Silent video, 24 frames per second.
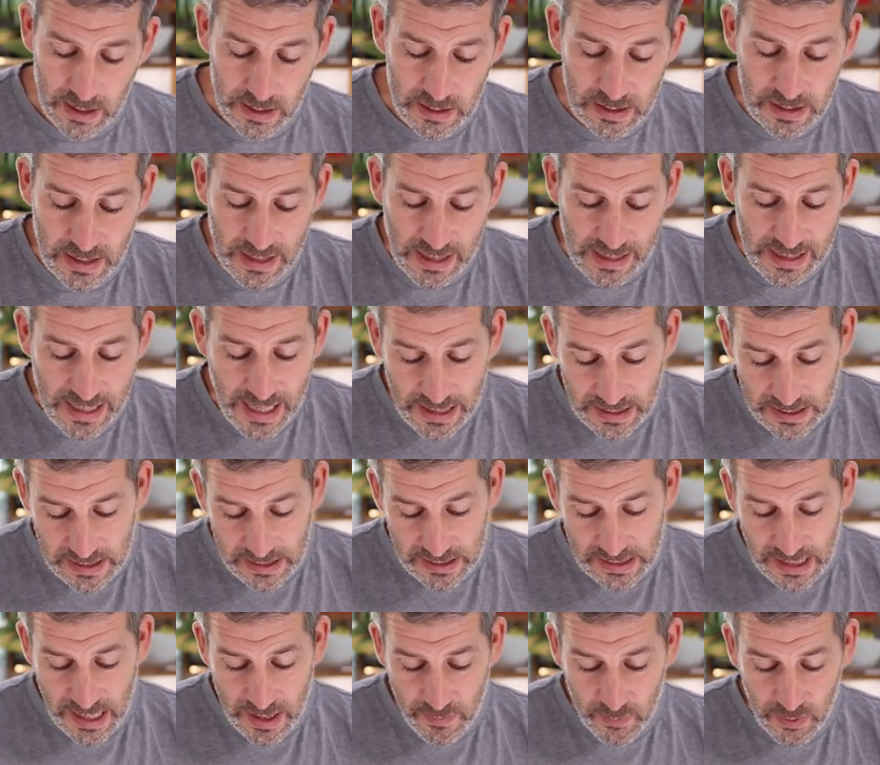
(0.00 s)
So the next
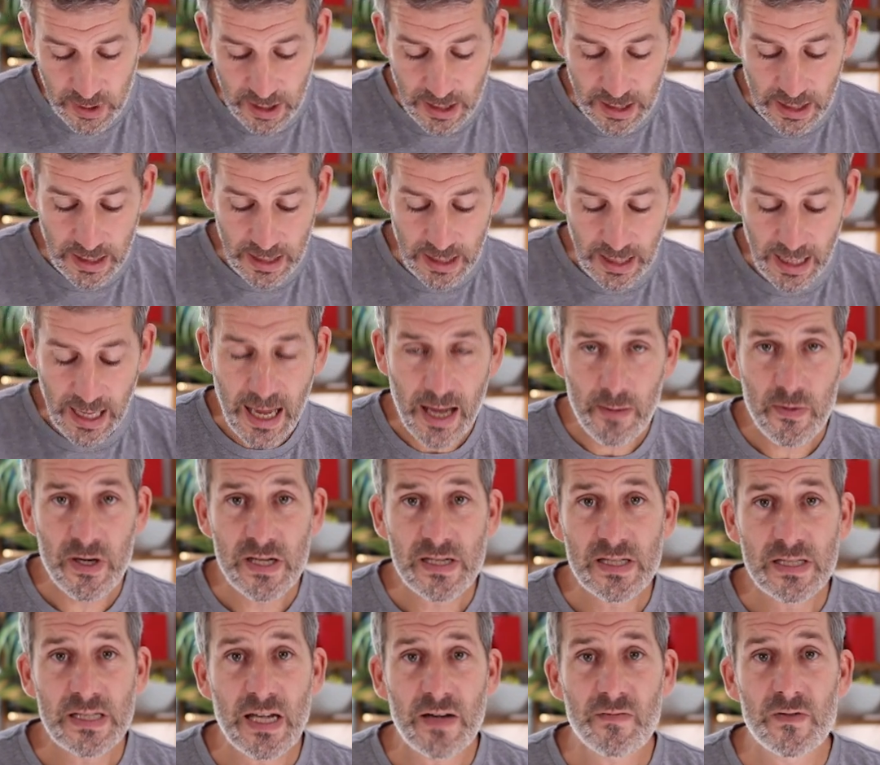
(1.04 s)
step, how many
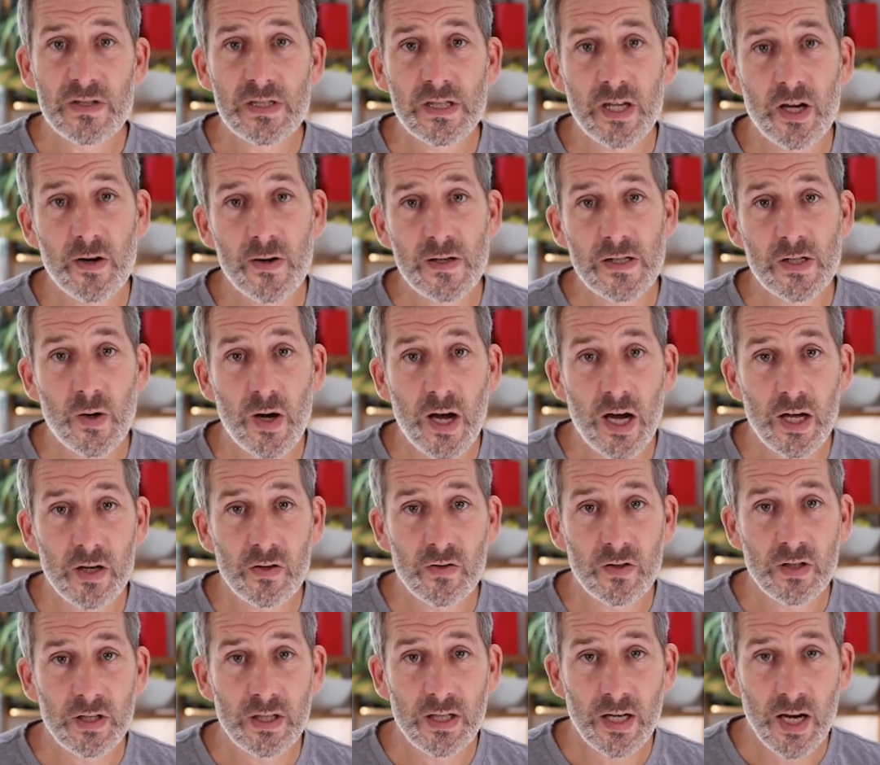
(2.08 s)
sevens go into
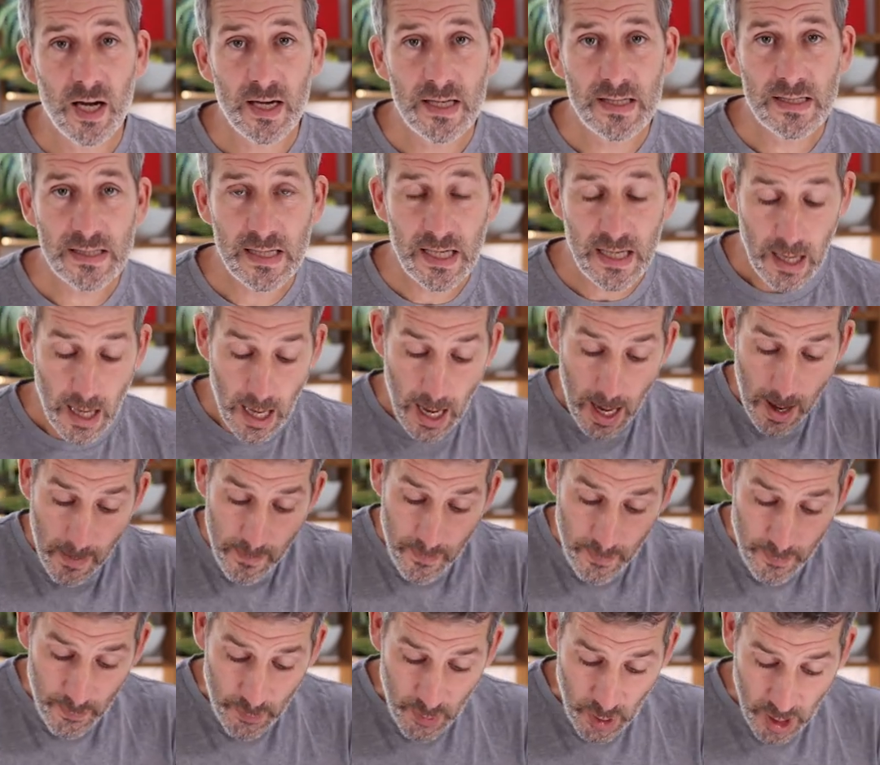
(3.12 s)
190?
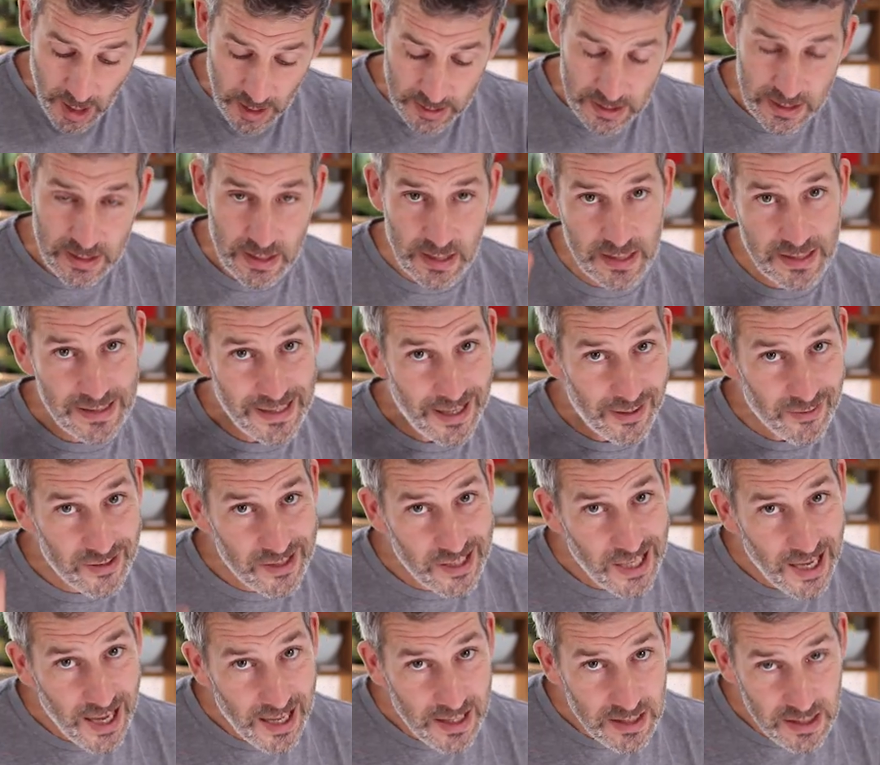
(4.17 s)
But this is our
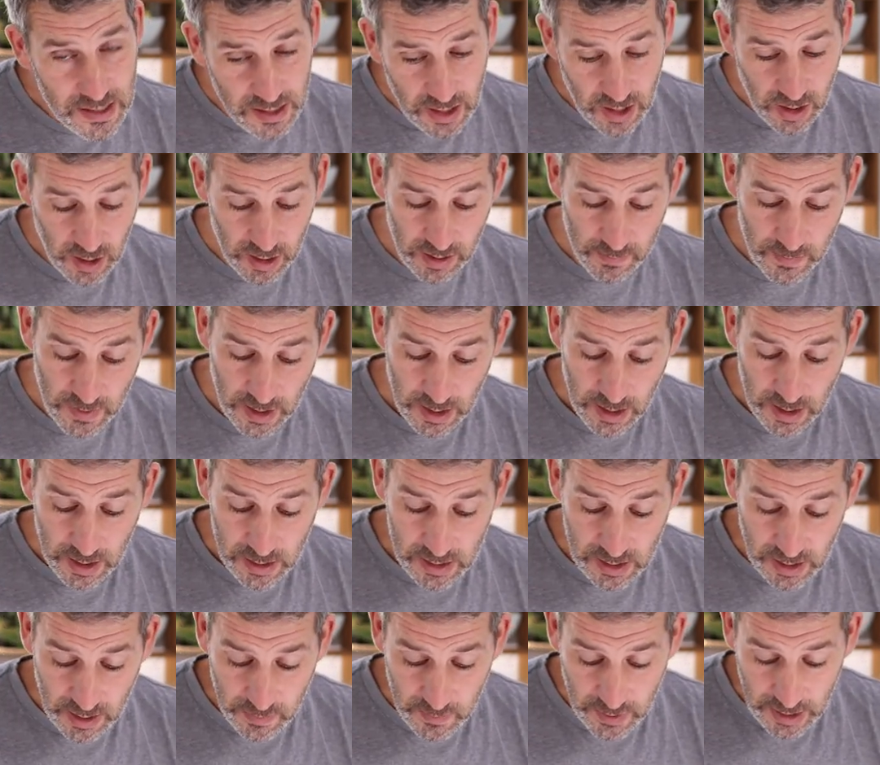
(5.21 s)
tens column,
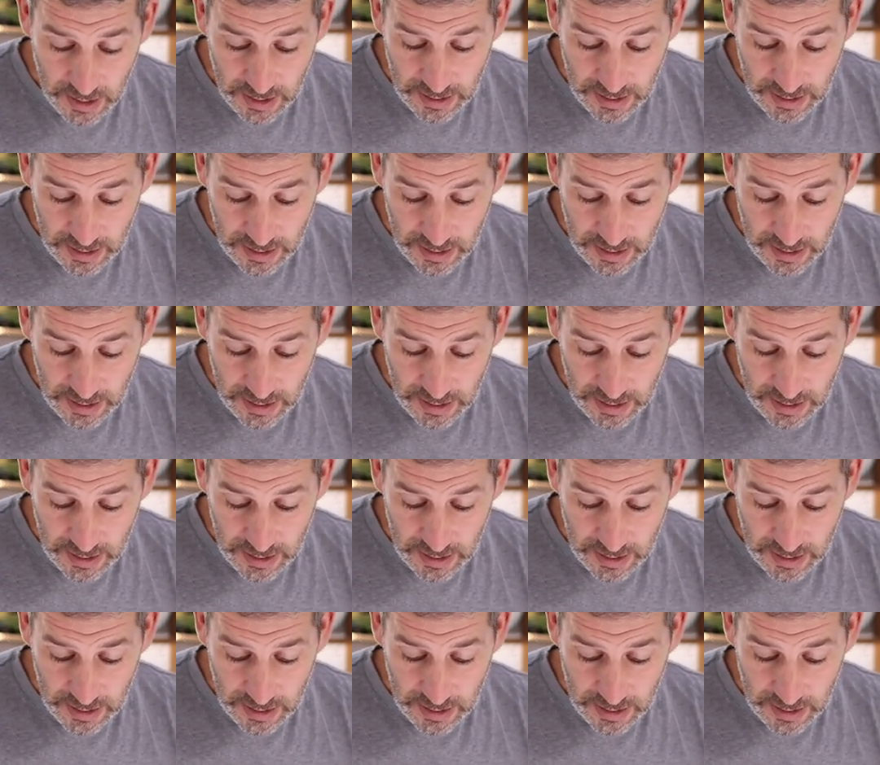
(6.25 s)
so I'm